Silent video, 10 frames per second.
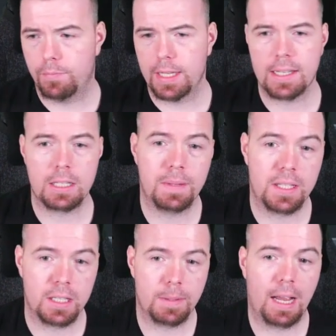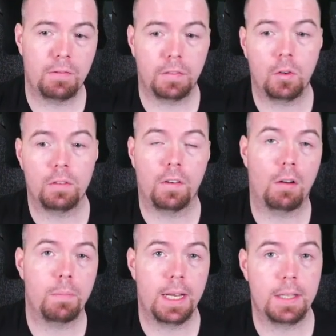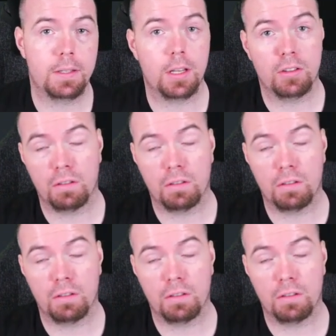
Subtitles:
This SBC has been out for 45 minutes.